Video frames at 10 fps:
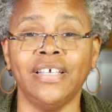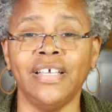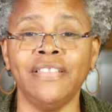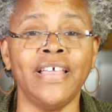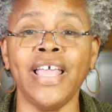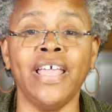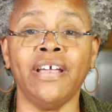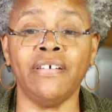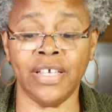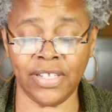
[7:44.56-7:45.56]
And the
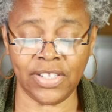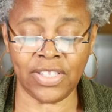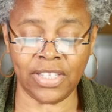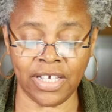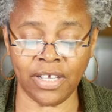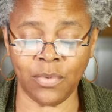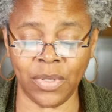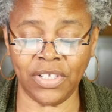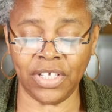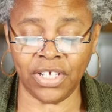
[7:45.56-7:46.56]
air is thick
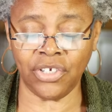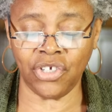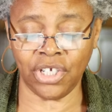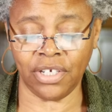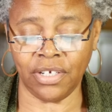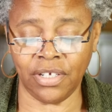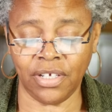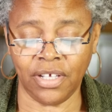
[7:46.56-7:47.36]
with tension.